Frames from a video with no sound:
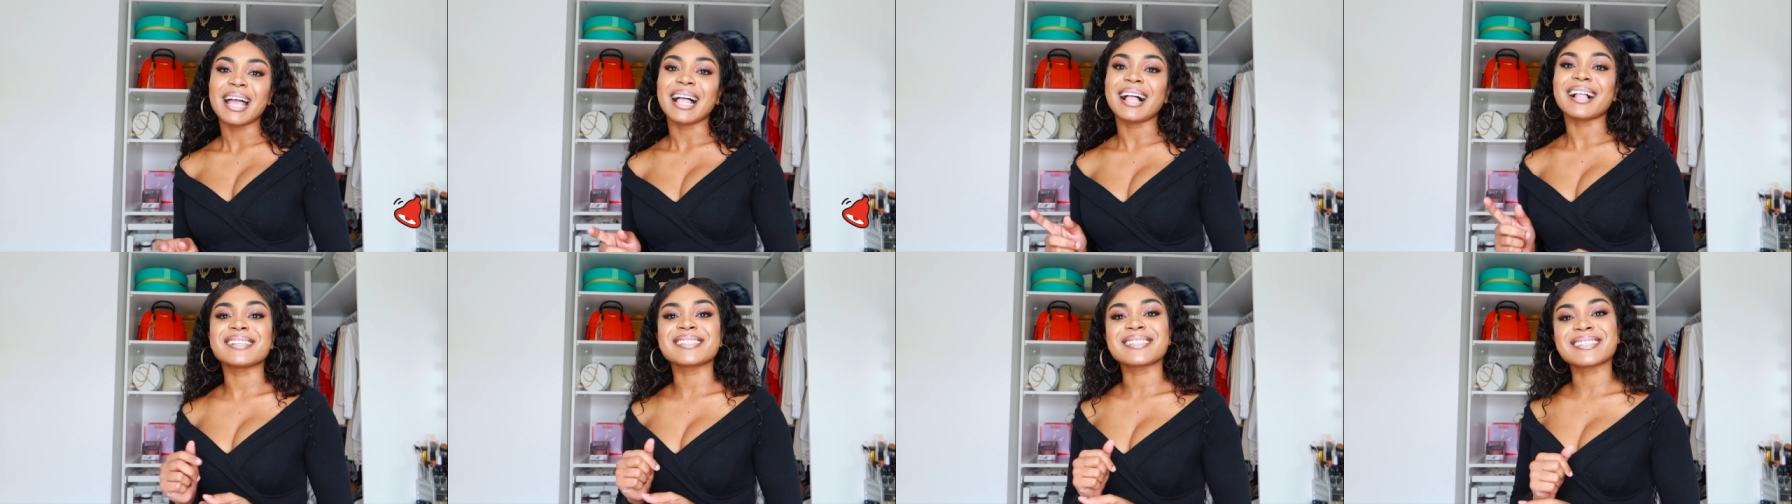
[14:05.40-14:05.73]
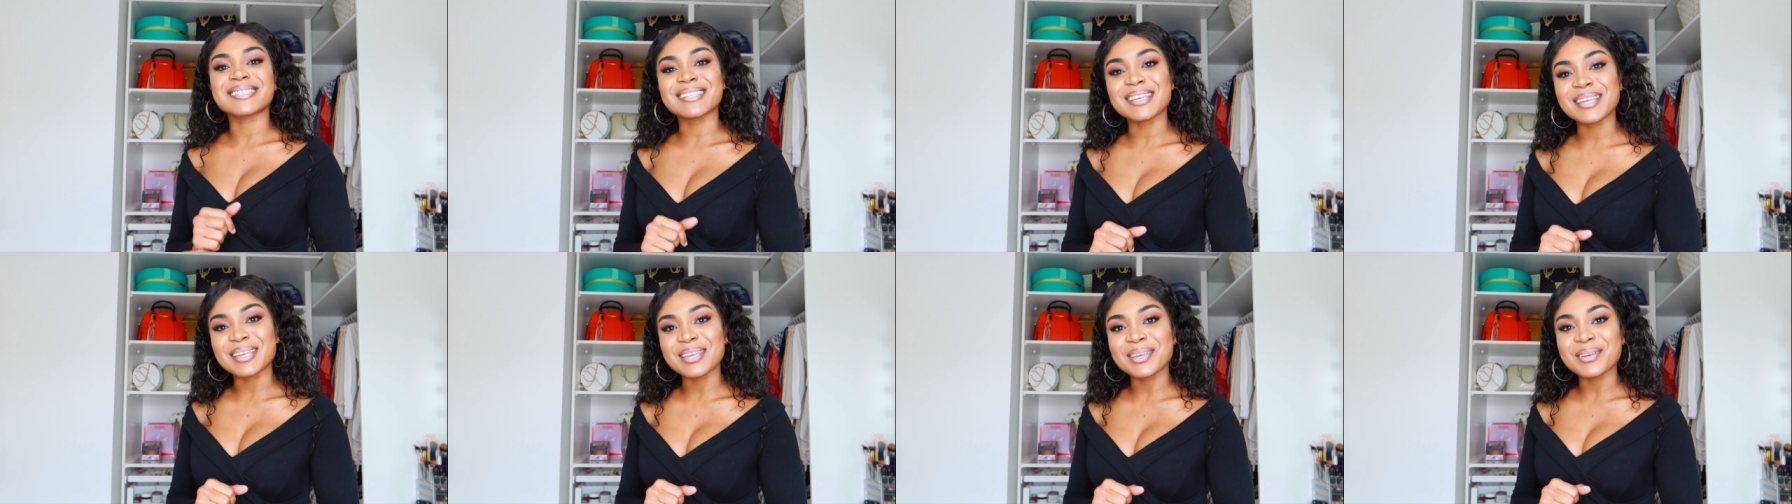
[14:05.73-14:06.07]
I'll
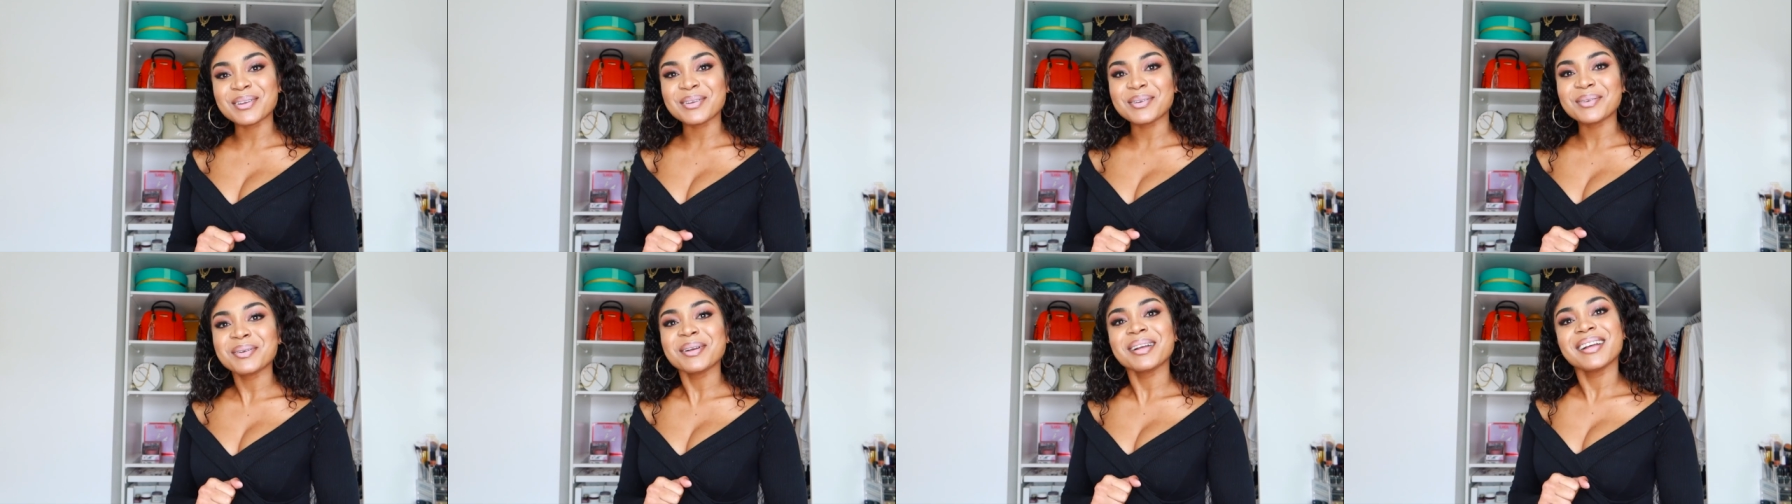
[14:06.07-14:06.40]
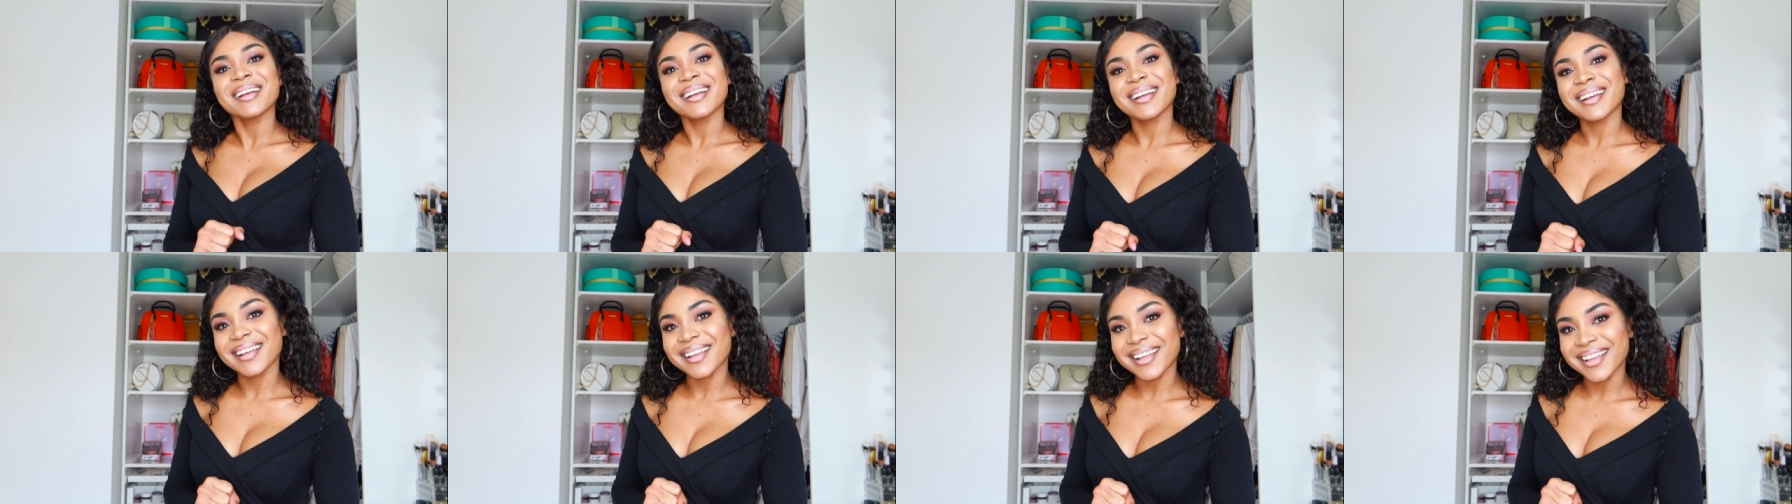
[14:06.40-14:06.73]
see you
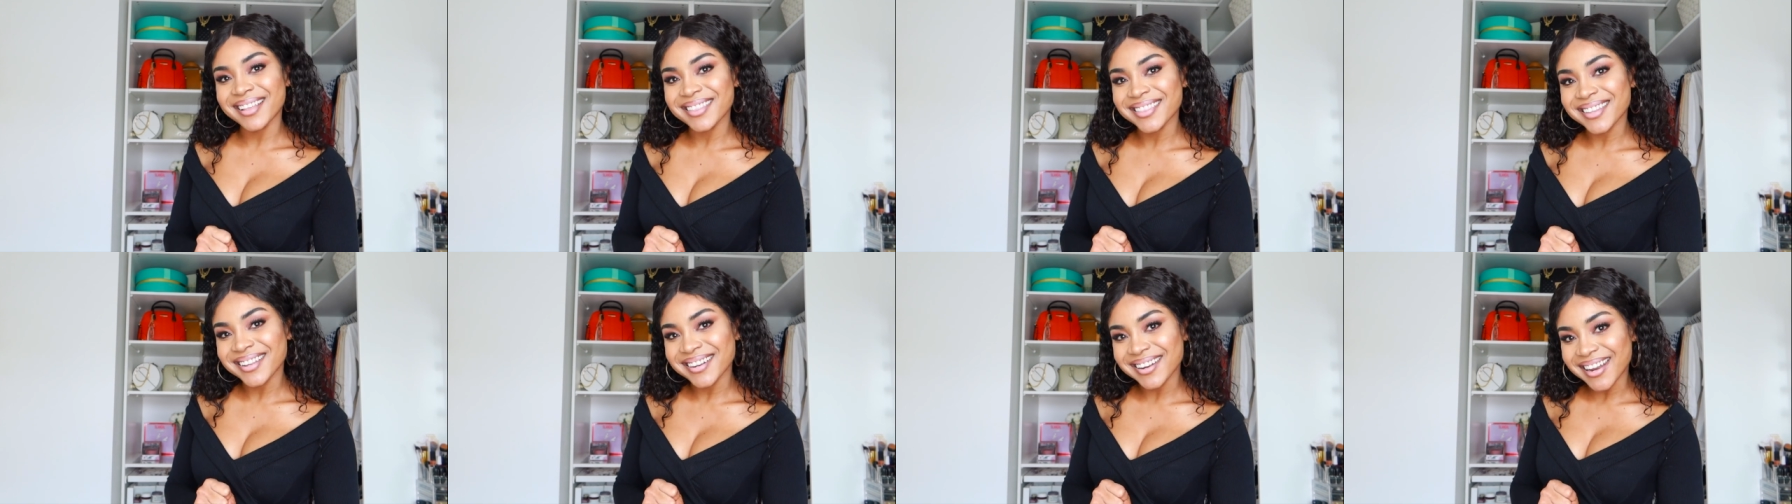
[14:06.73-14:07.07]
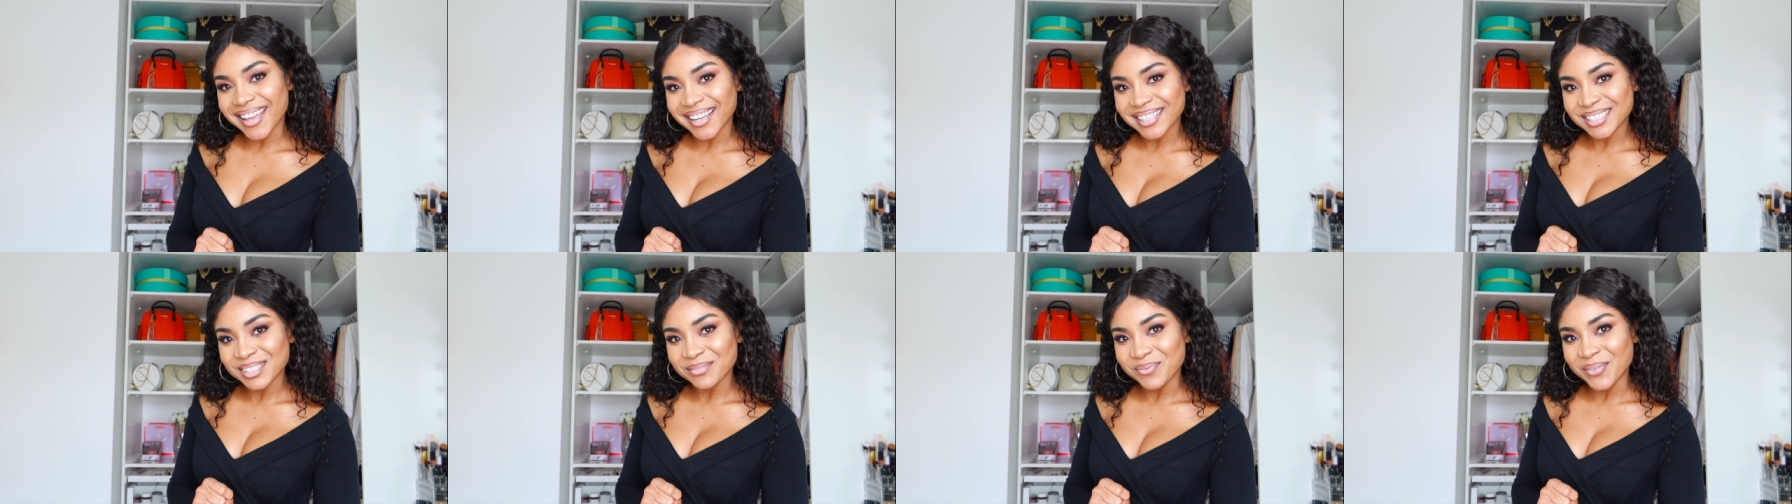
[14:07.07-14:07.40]
in the
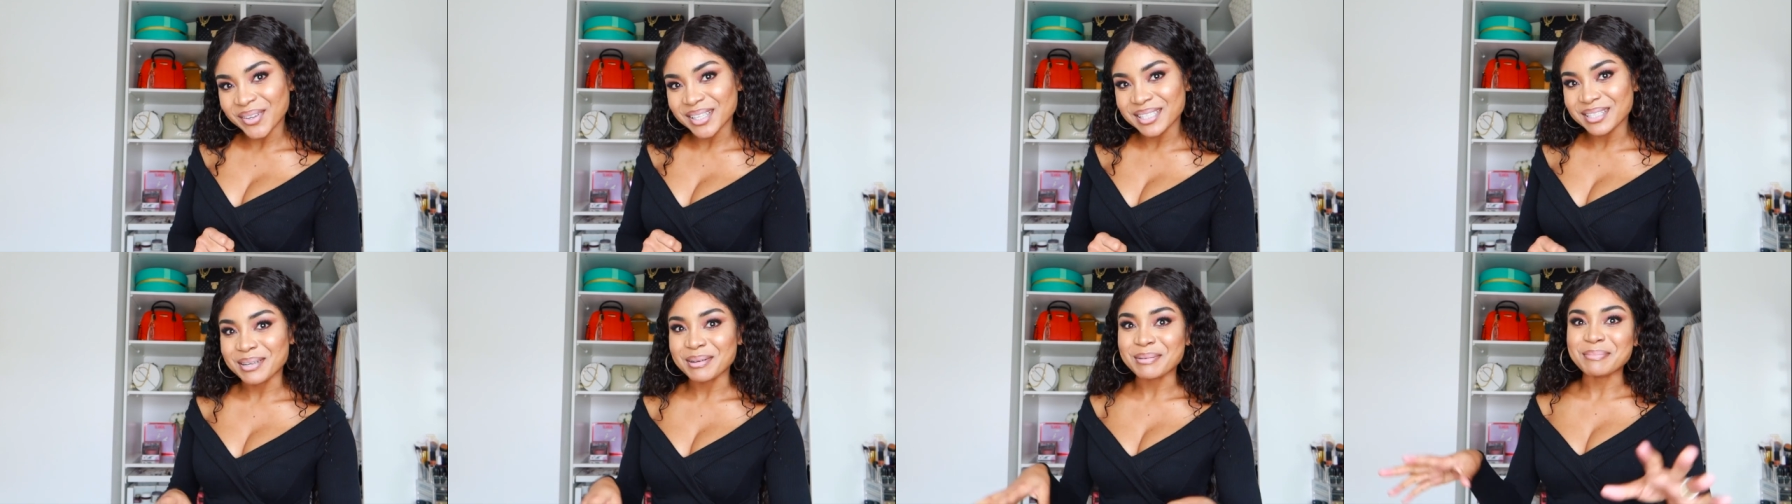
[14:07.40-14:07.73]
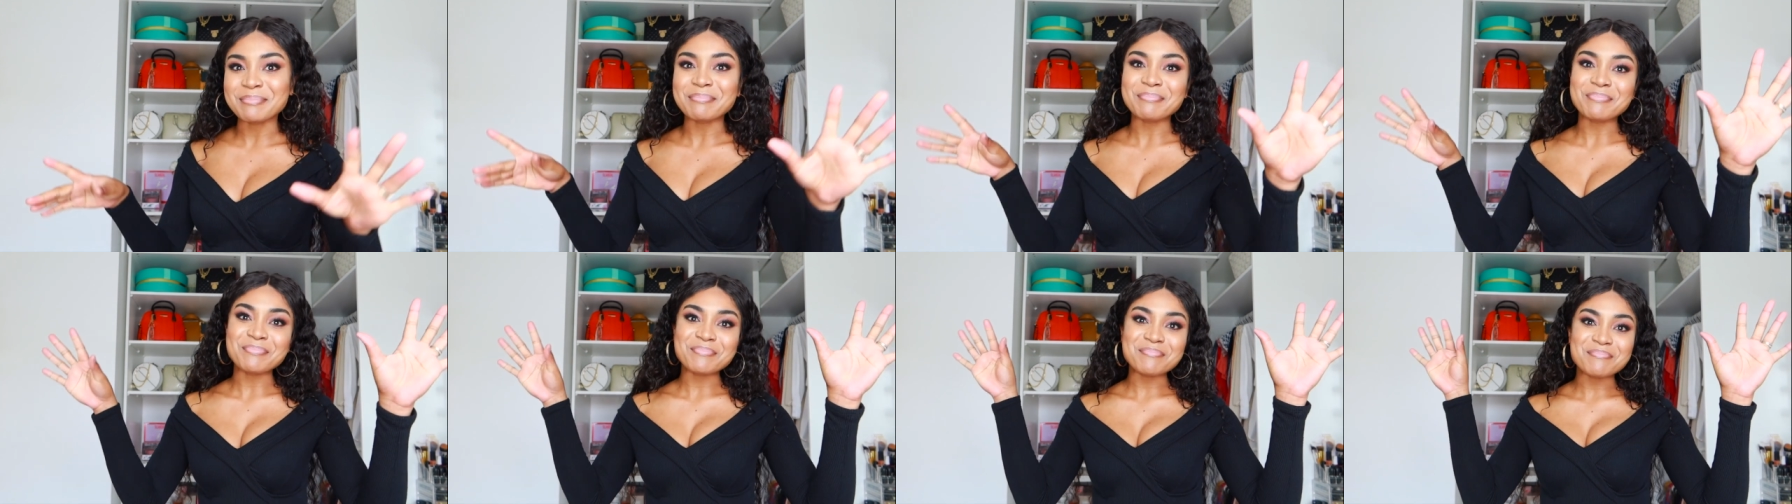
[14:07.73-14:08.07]
next video.
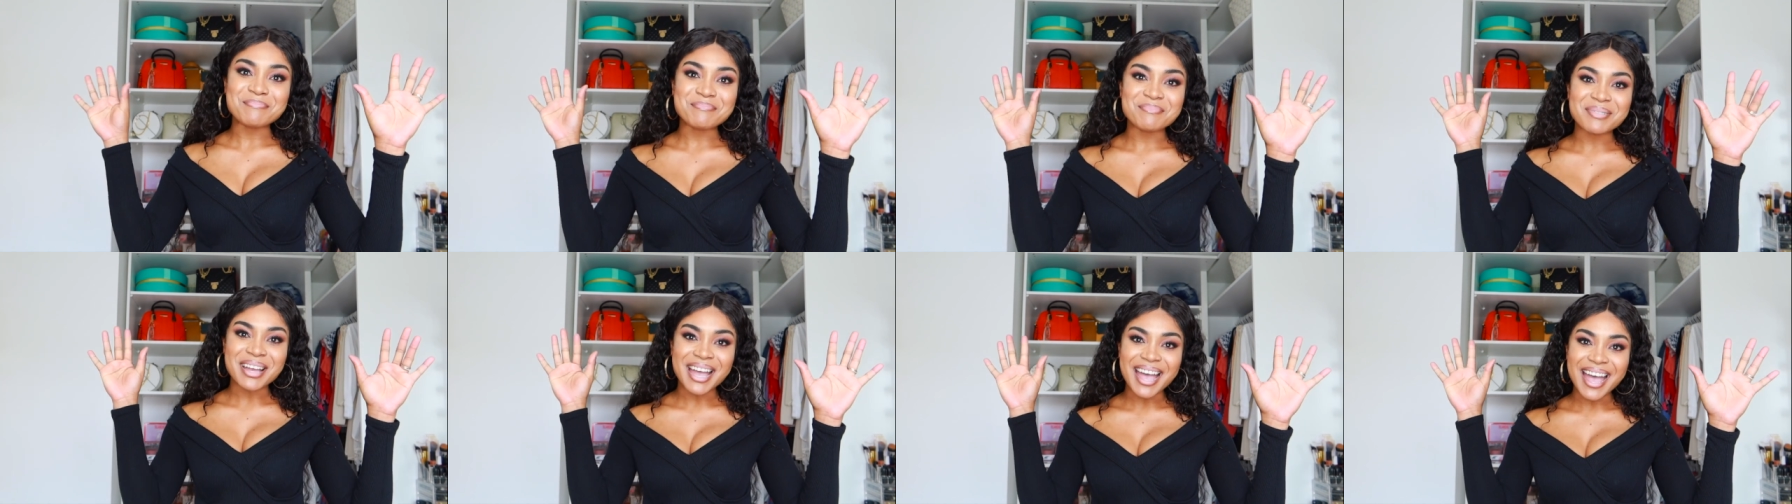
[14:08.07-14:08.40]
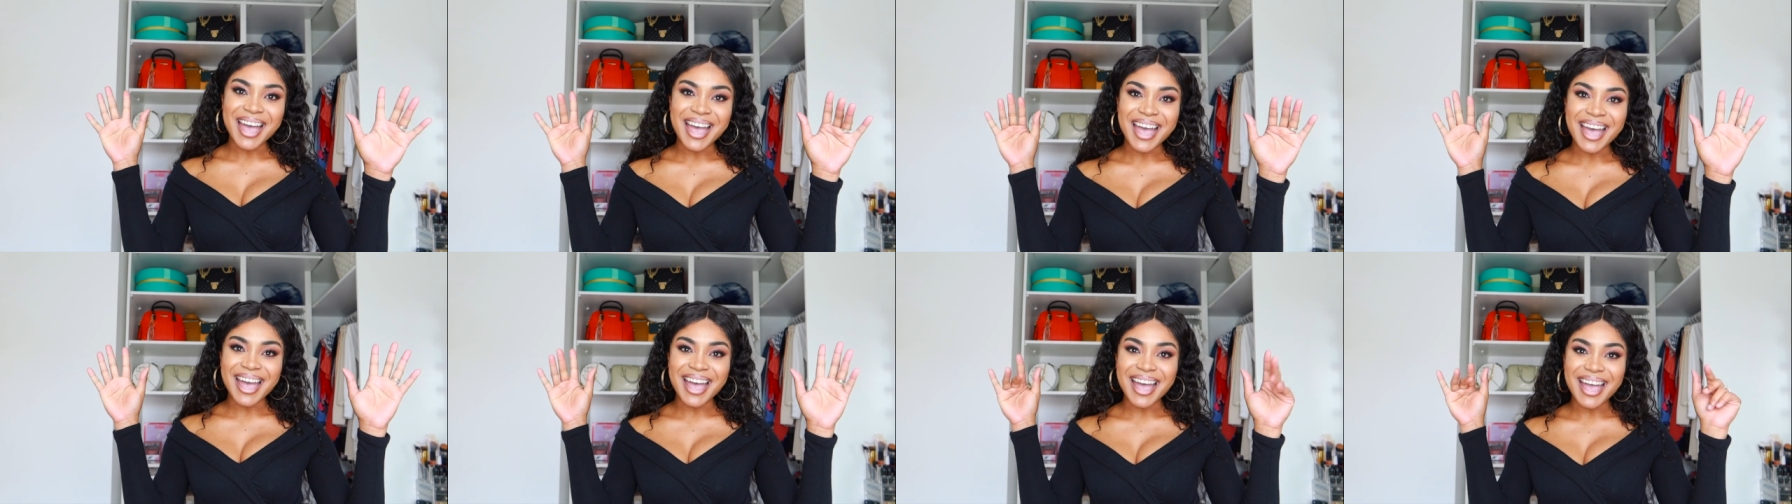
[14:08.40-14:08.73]

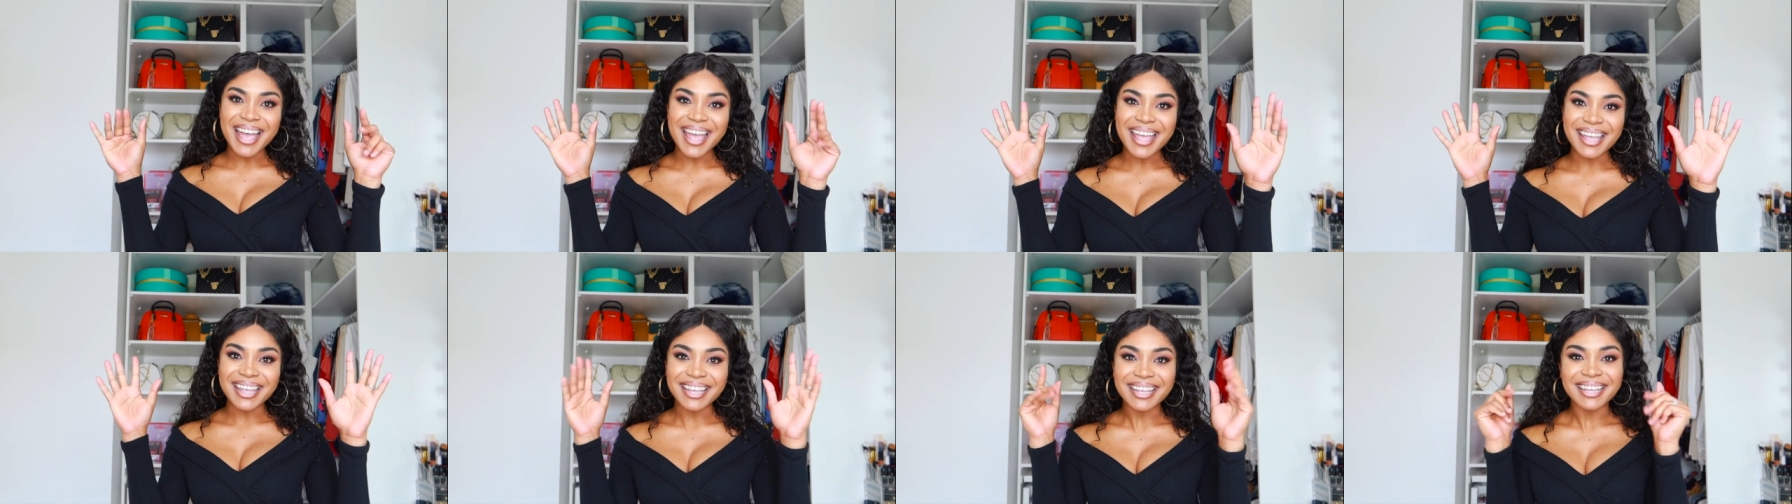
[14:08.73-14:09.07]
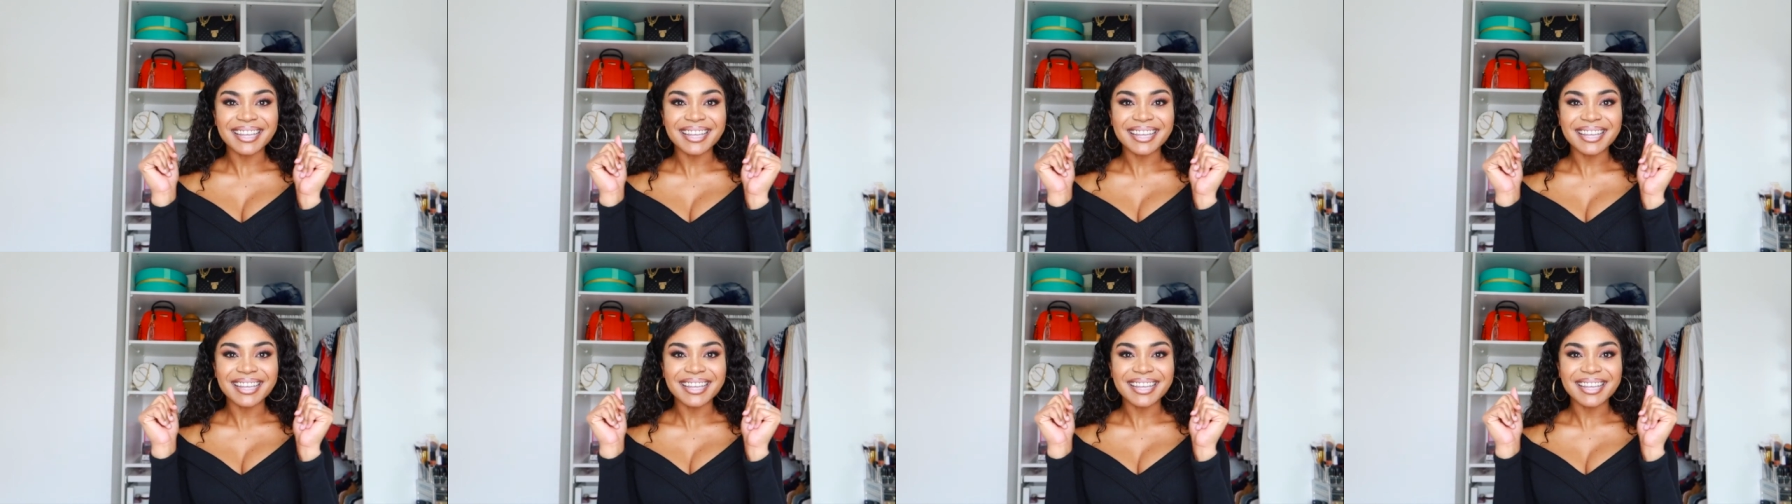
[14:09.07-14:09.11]
Bye!